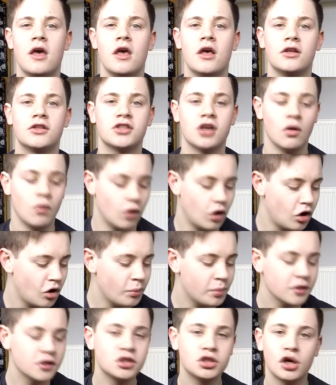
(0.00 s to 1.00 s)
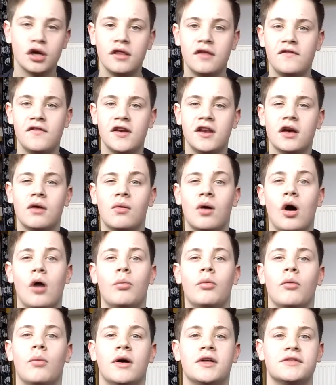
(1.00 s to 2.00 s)
So hope you enjoyed the video, hope
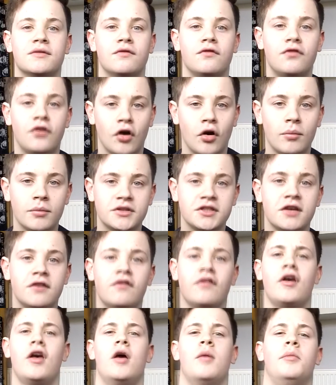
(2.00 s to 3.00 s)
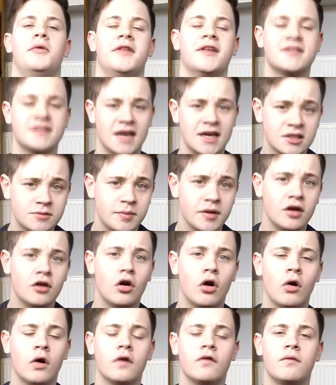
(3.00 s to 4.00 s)
it was informative. But this has been
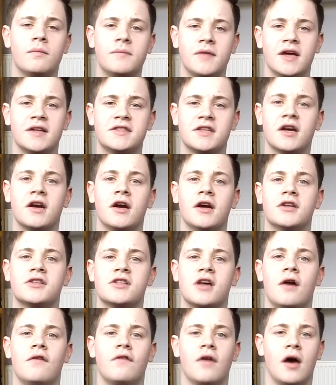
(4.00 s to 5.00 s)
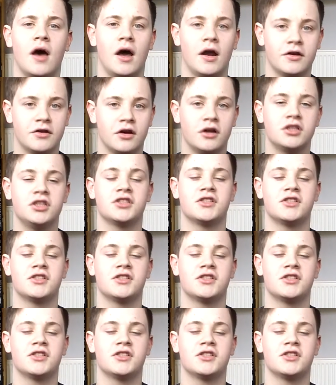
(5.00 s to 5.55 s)
Corey from DeadSec Airsoft, and I'll talk to you